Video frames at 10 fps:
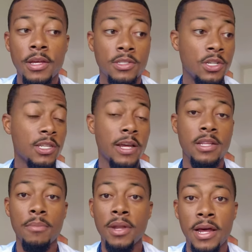Just like
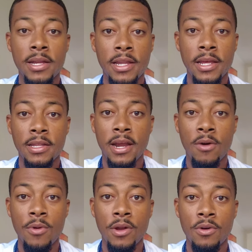the blind date that I
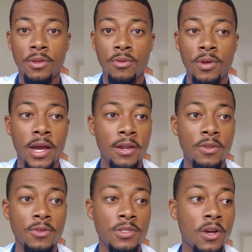went on in Uganda.
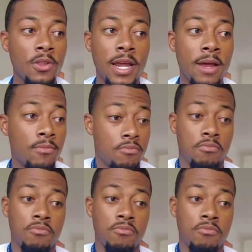You saw that